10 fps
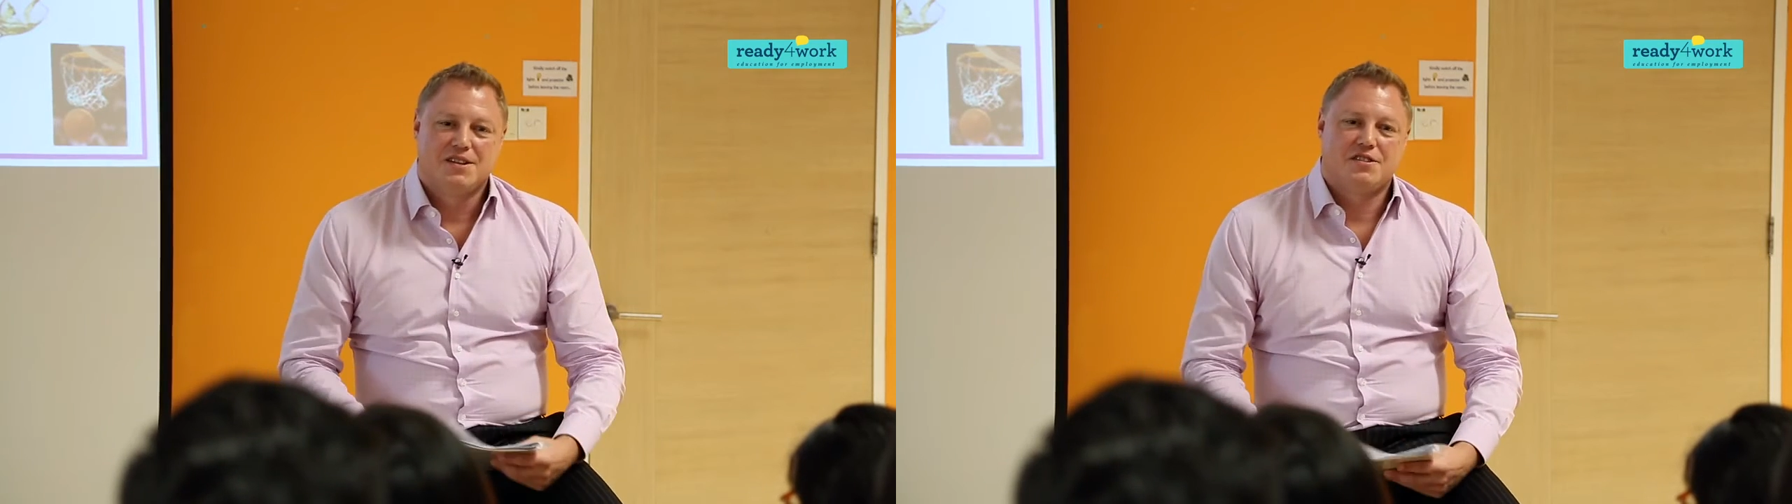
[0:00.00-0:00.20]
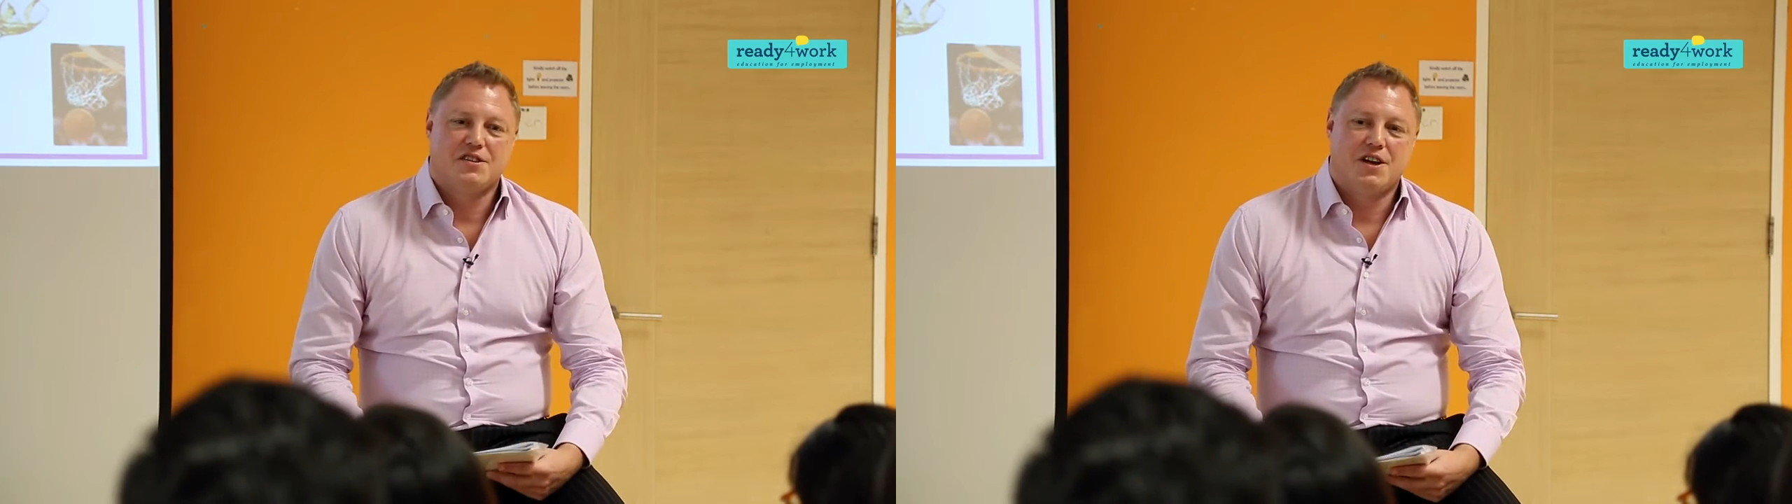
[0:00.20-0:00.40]

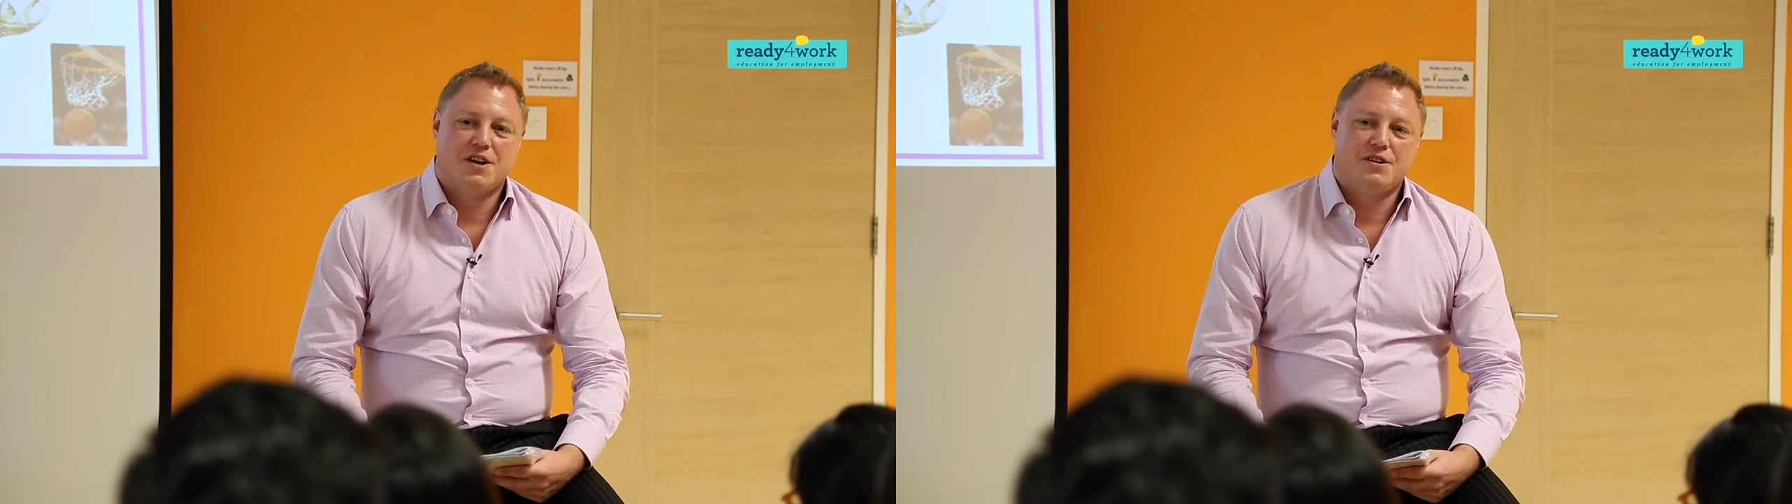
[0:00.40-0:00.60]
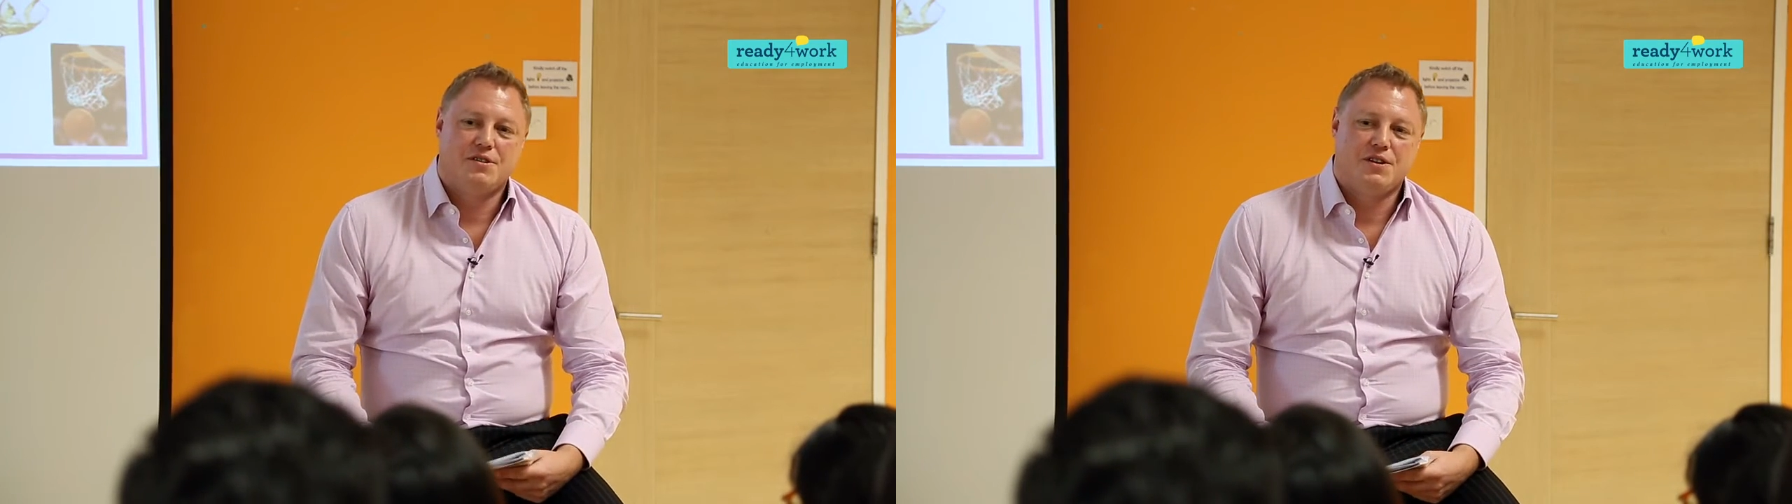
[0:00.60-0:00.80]

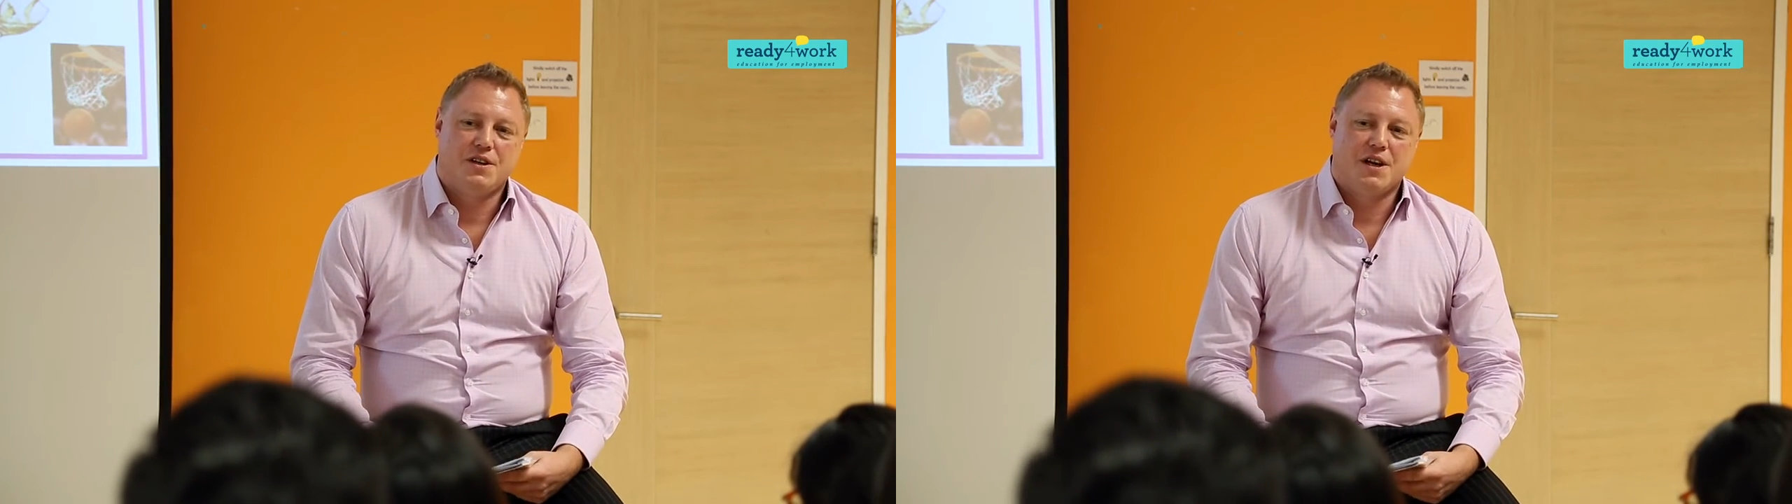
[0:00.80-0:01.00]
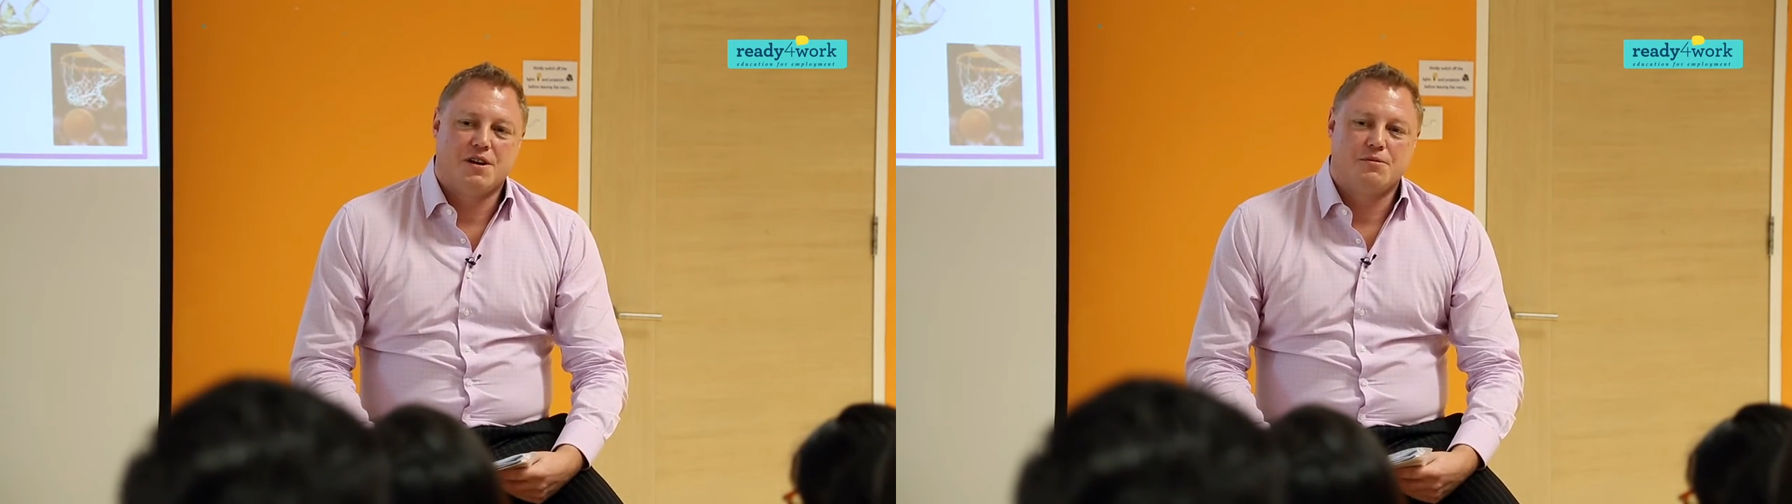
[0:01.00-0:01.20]
So,
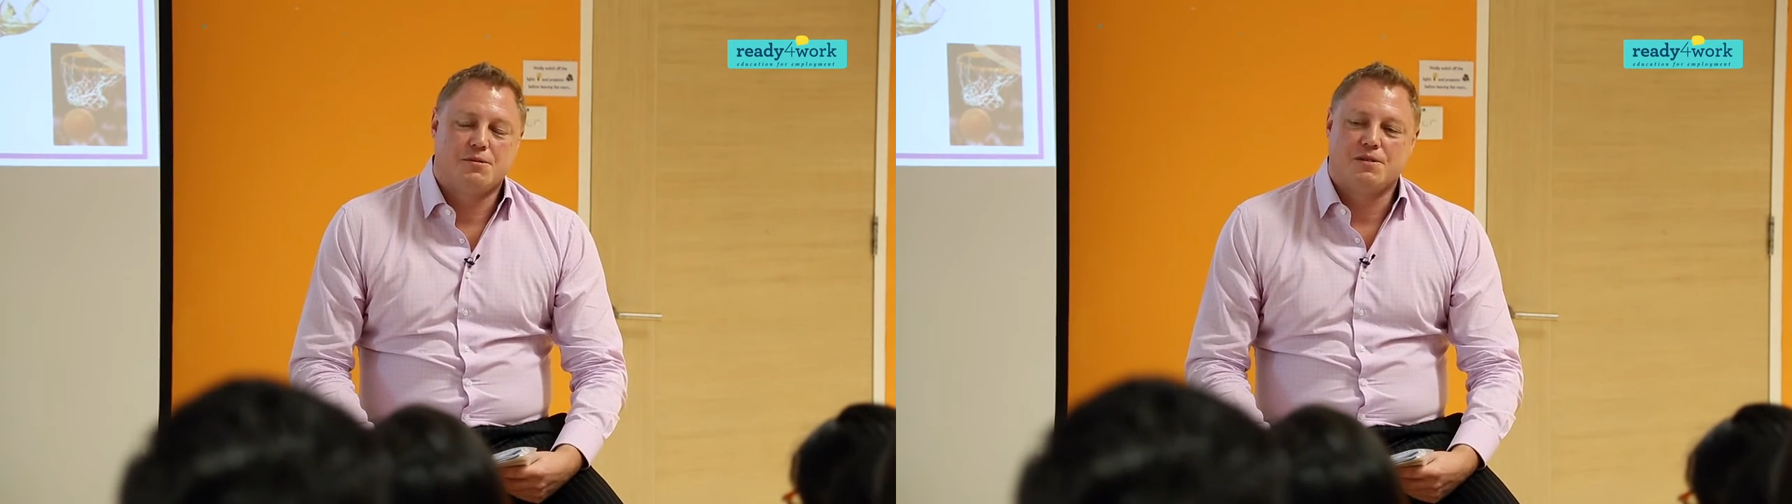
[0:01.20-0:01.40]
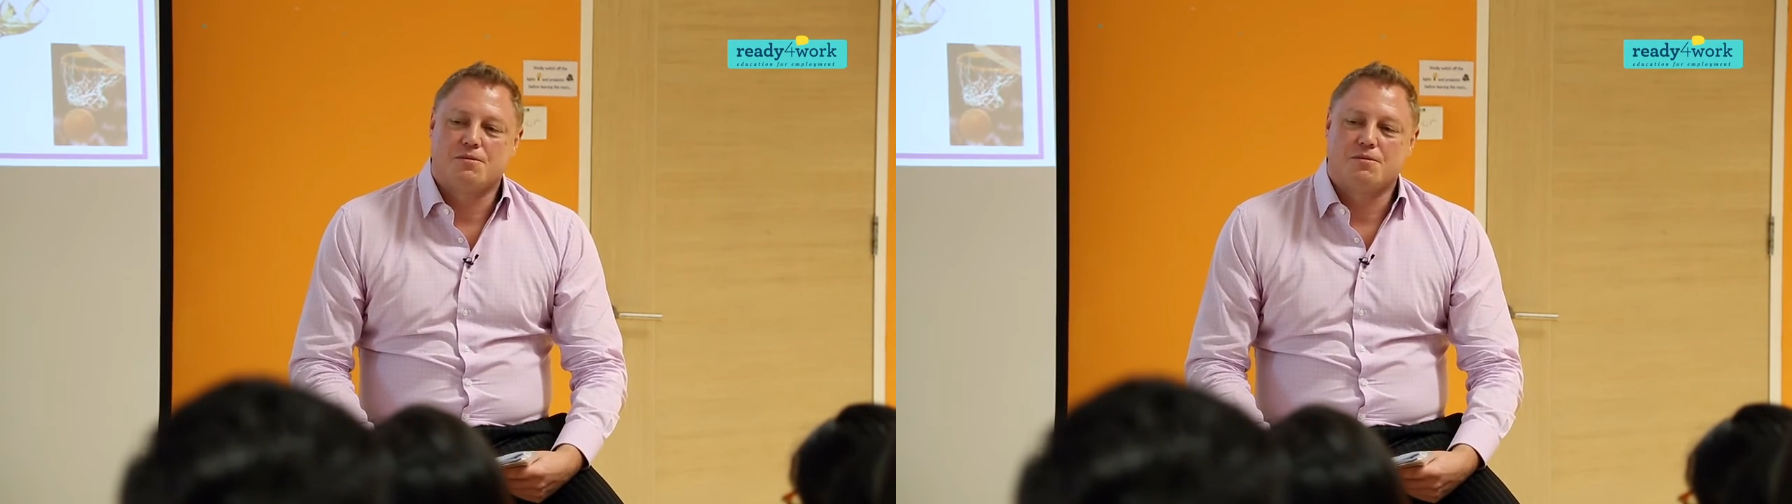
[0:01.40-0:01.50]
you know,